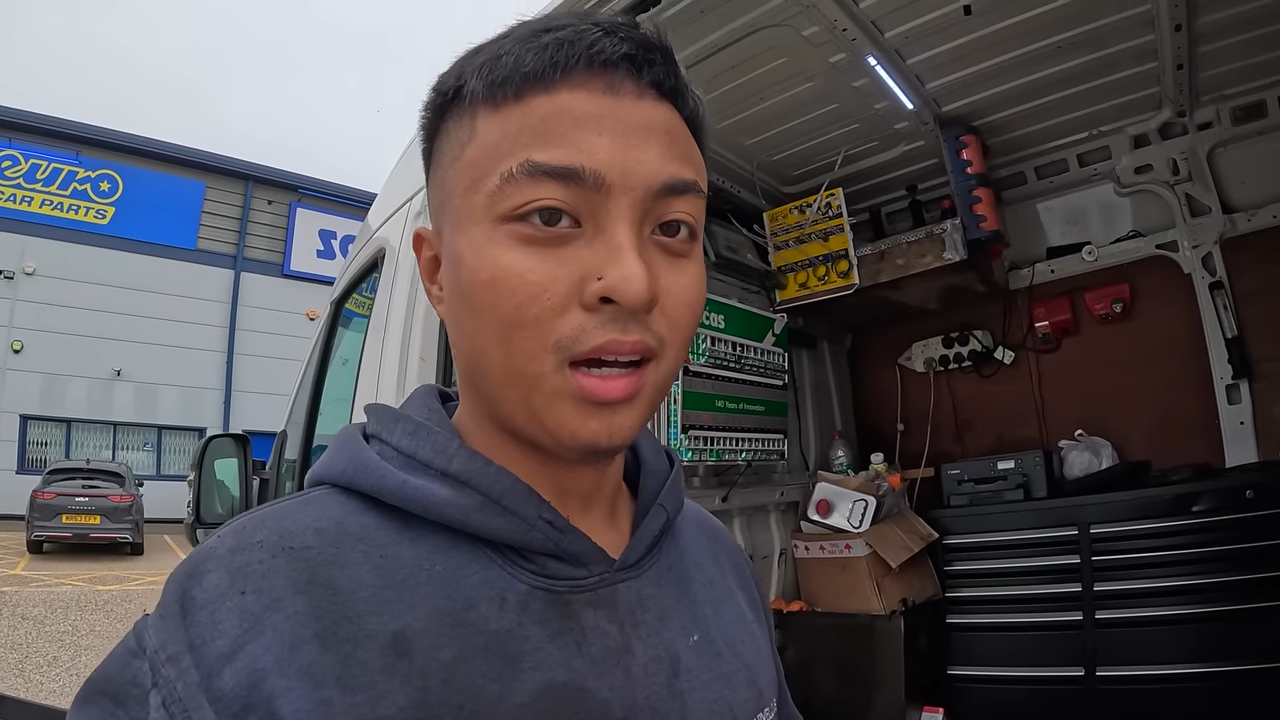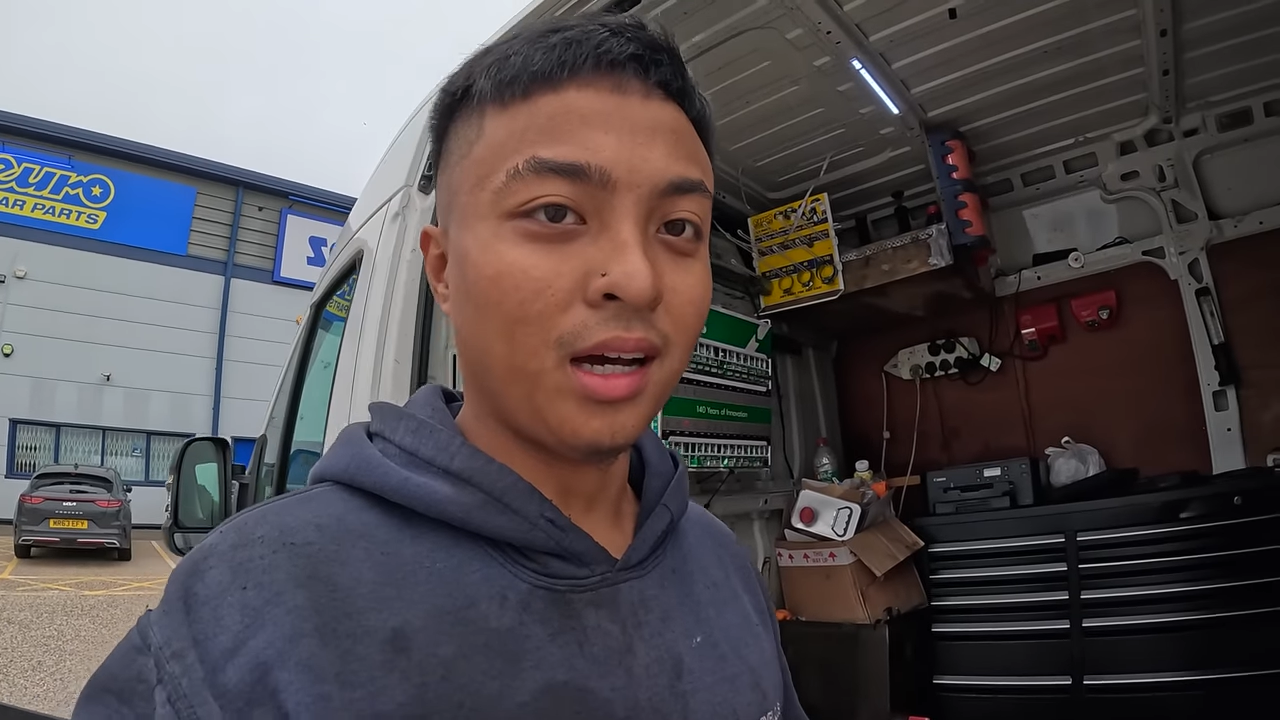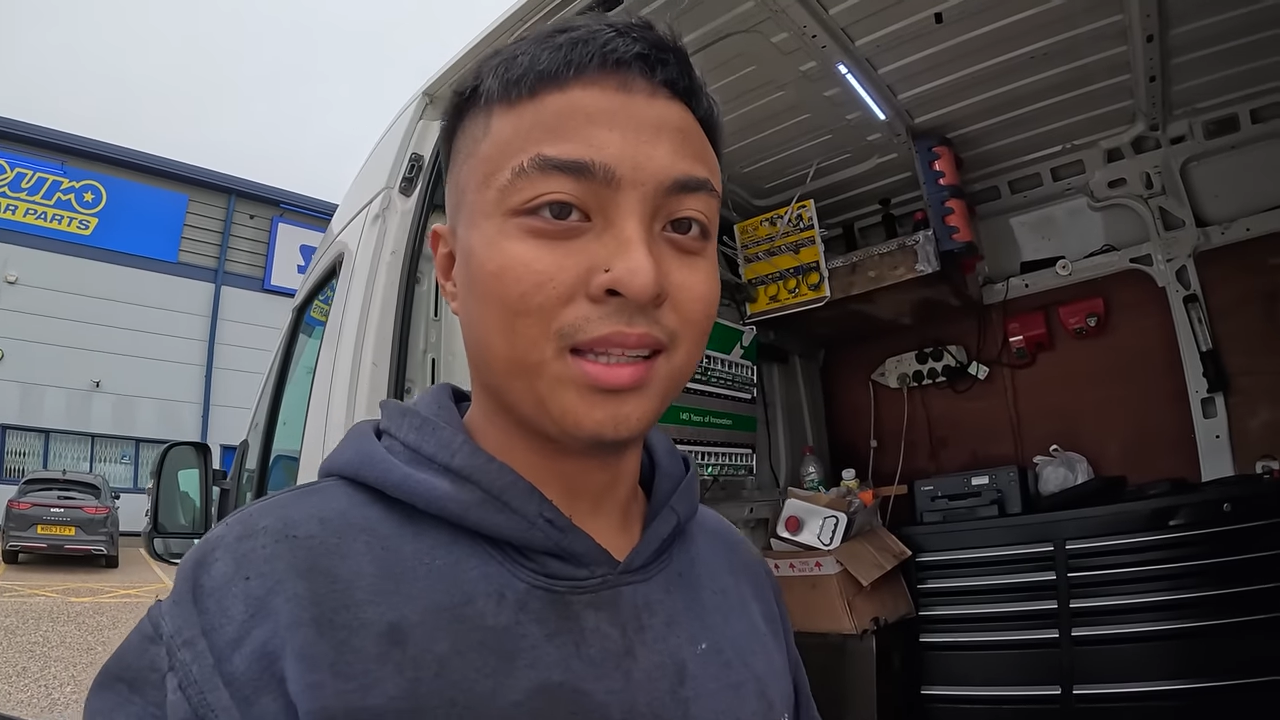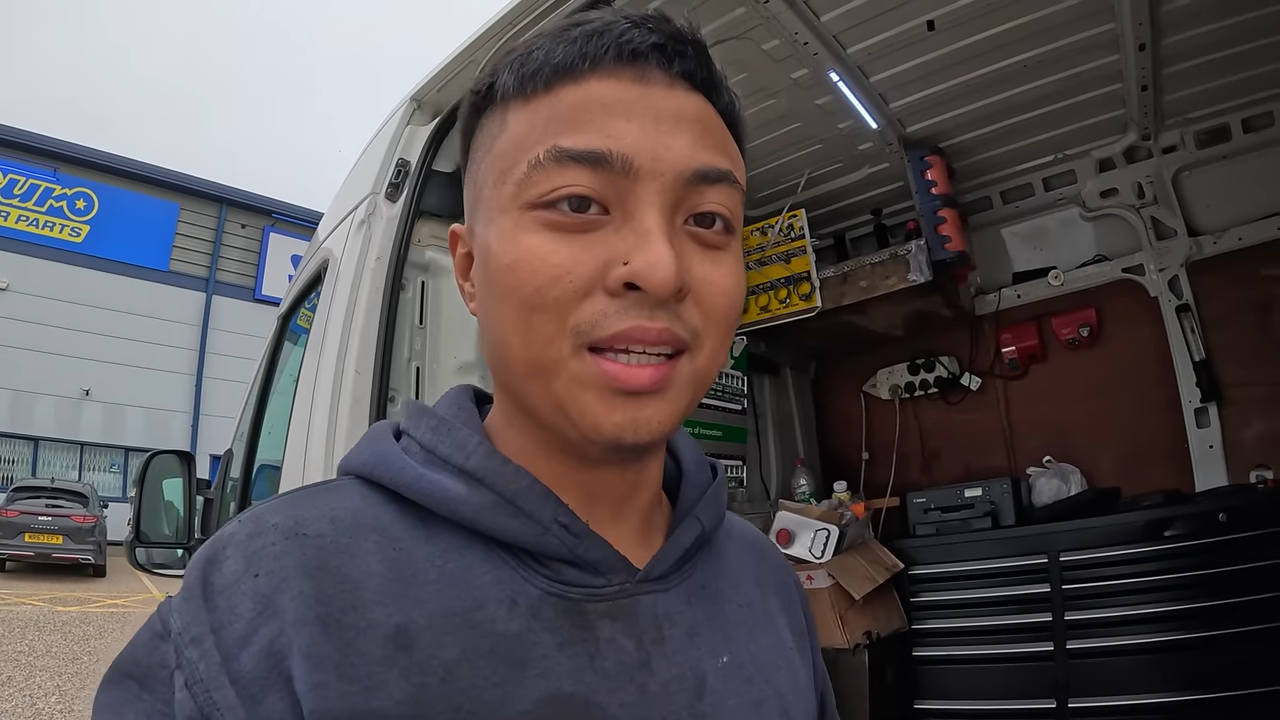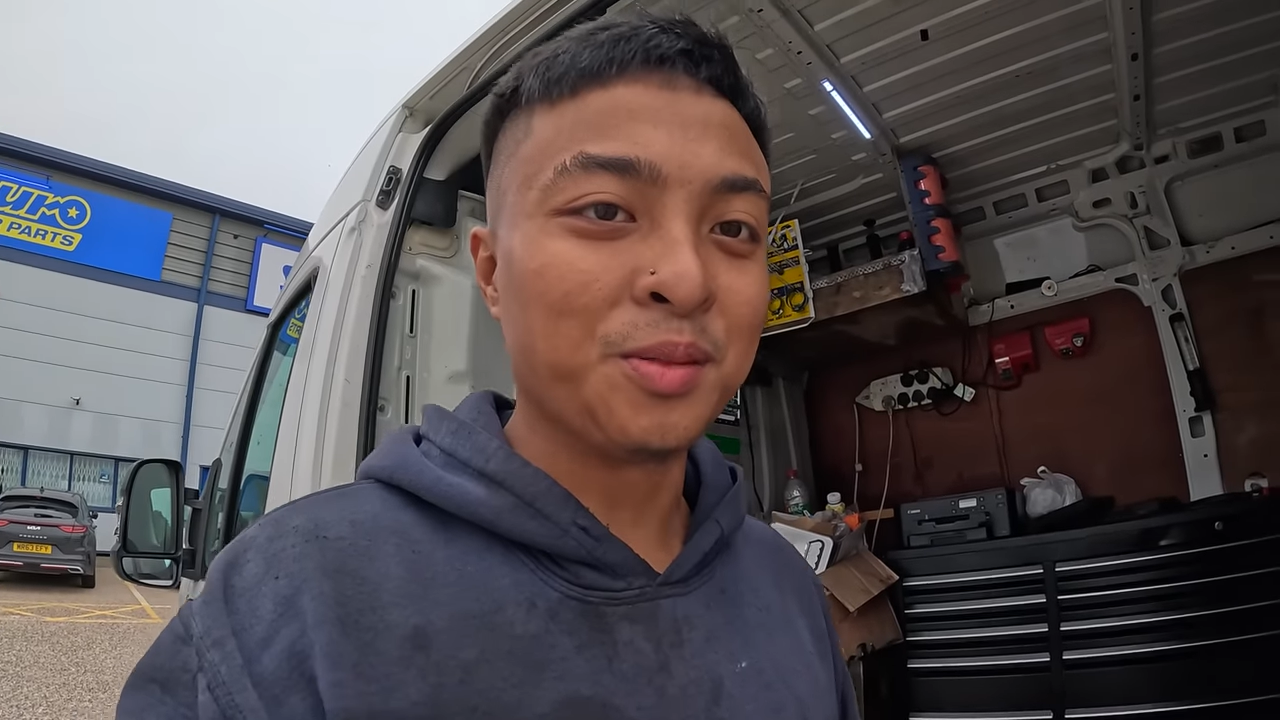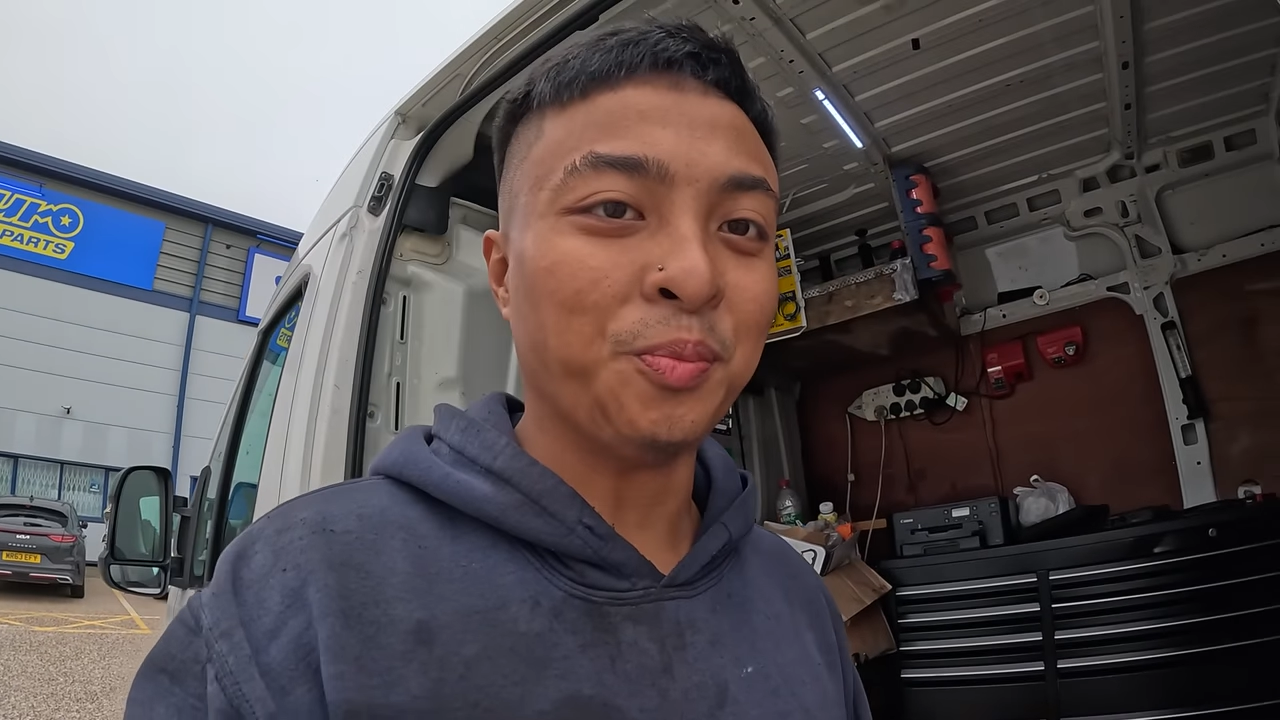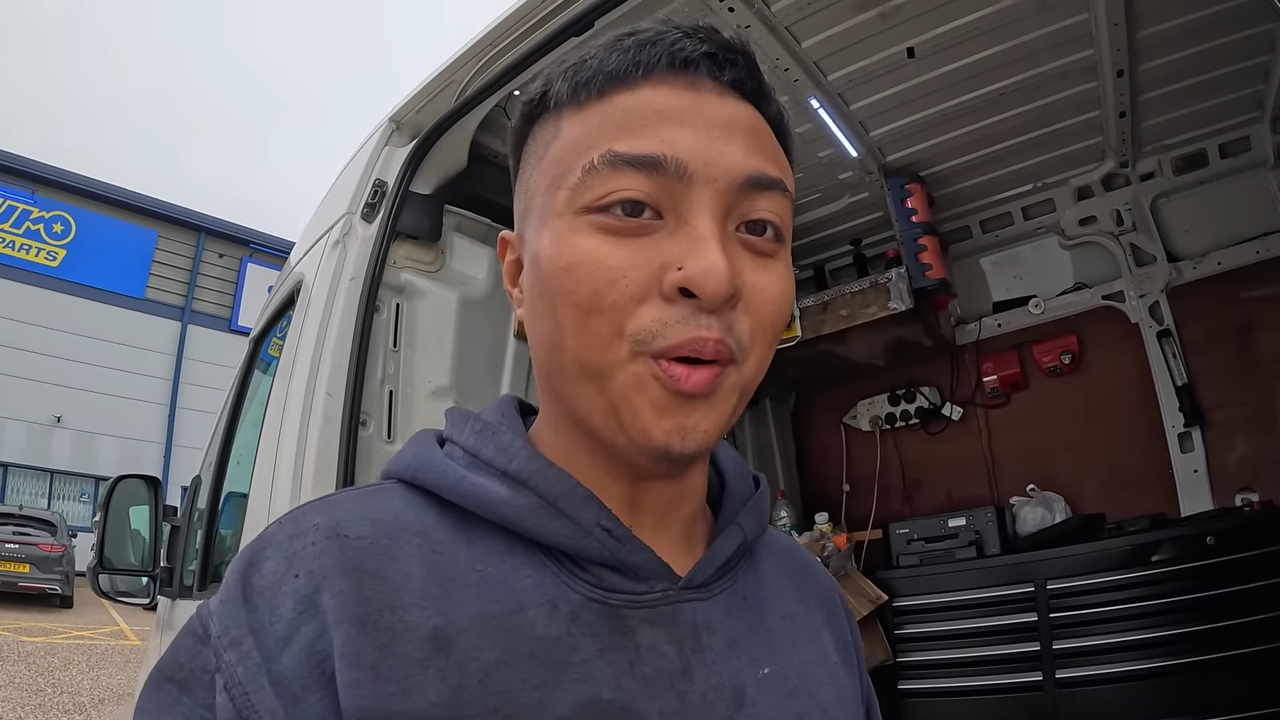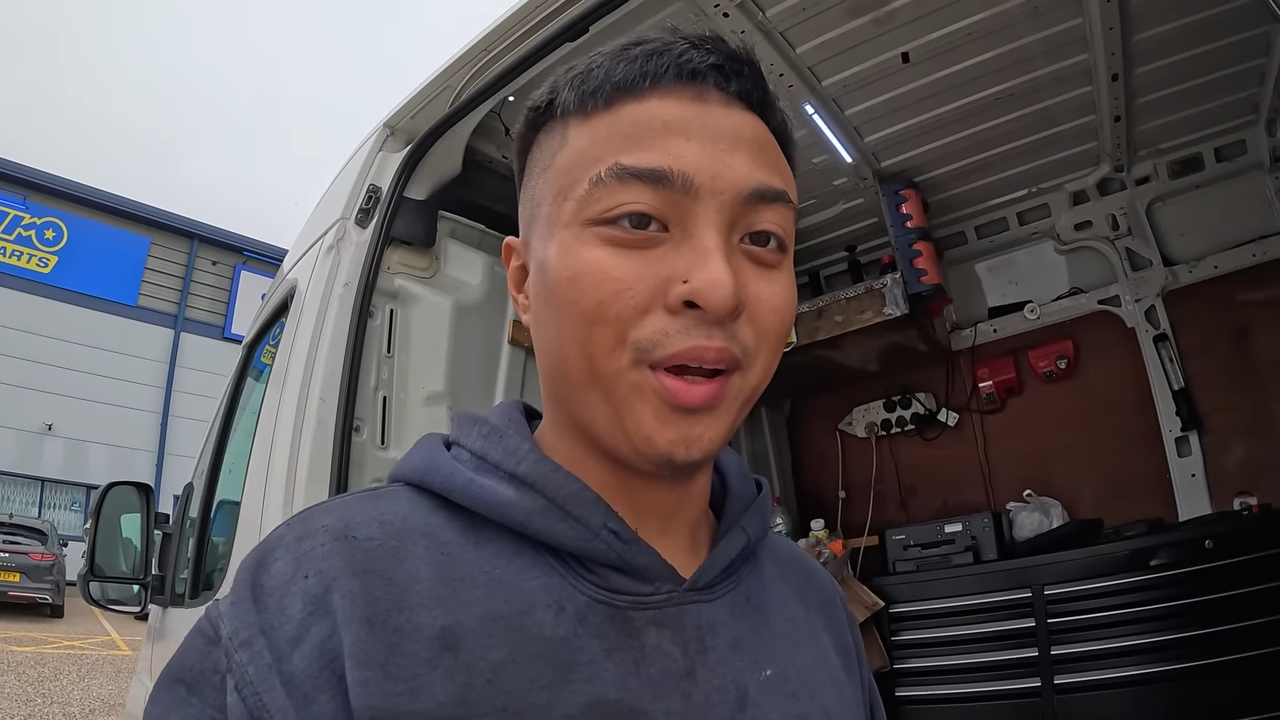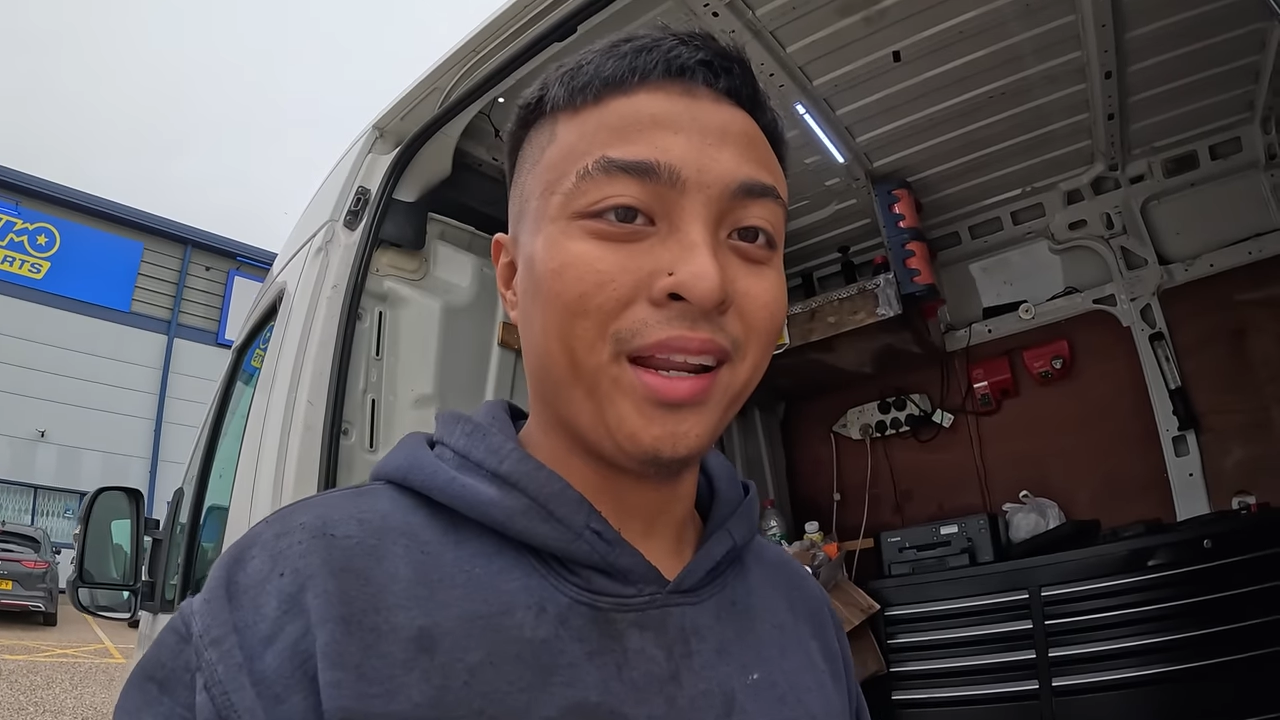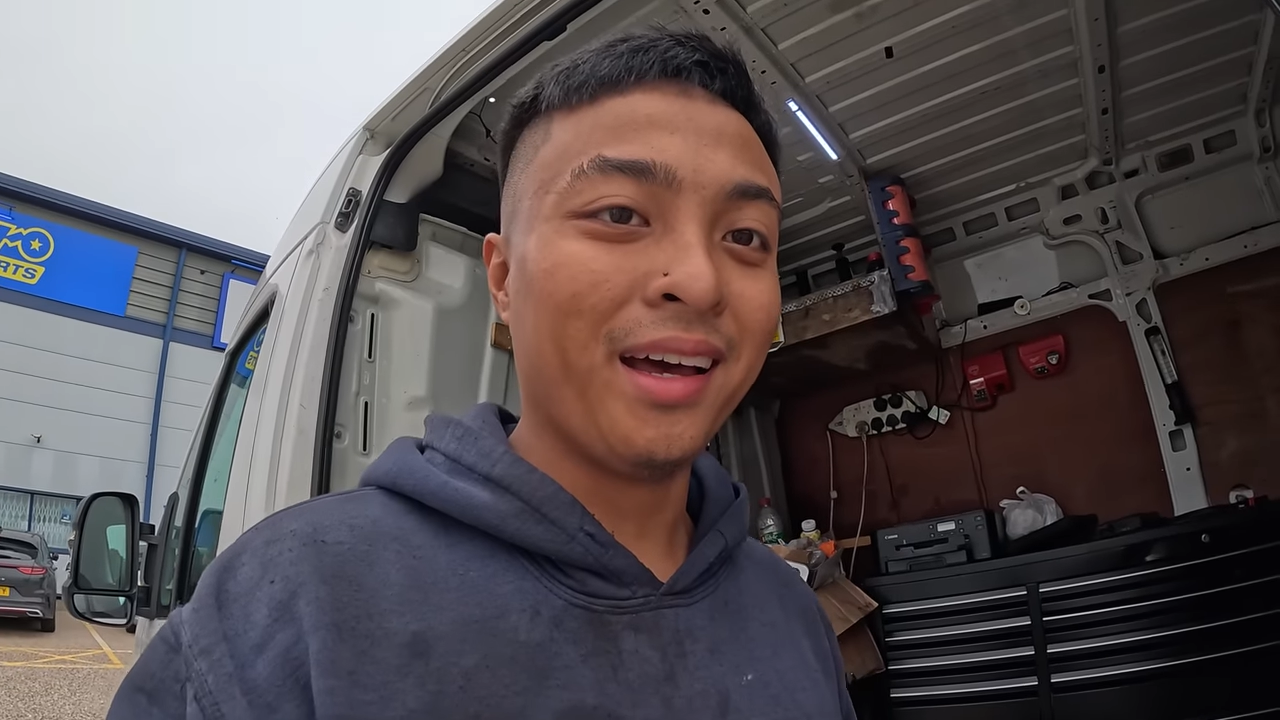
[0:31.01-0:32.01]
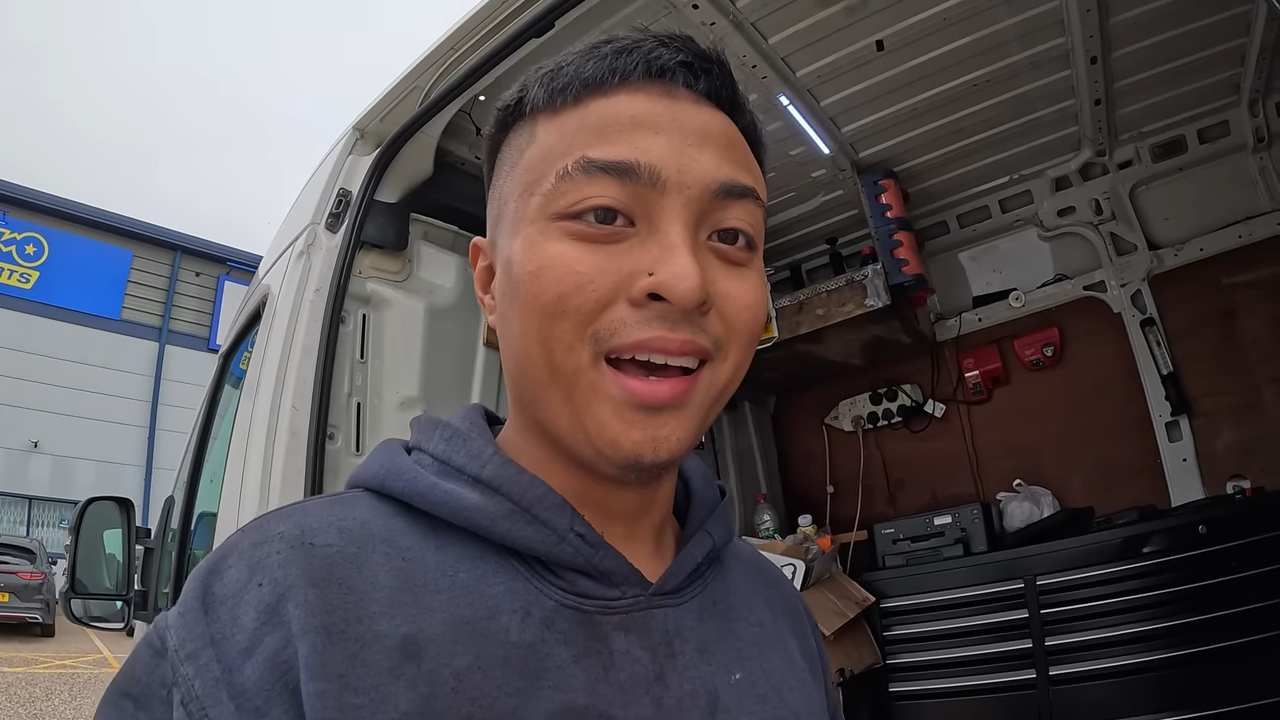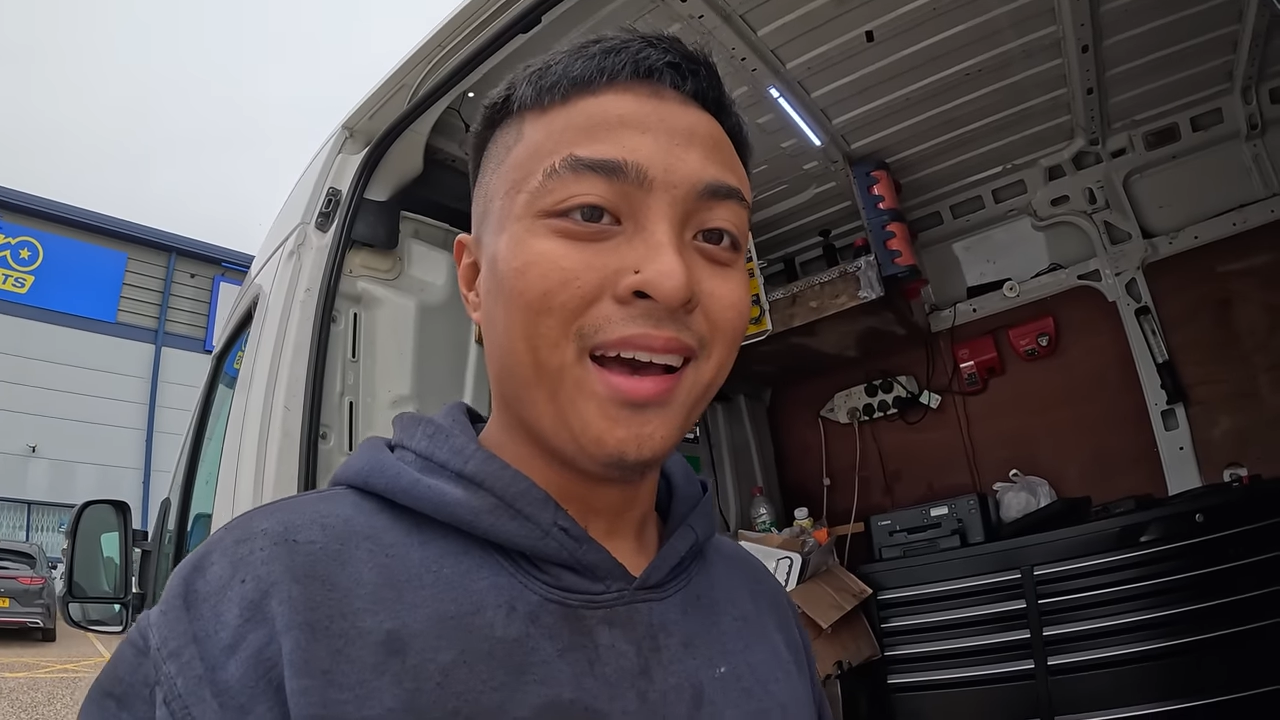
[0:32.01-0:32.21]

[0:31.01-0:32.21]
at this point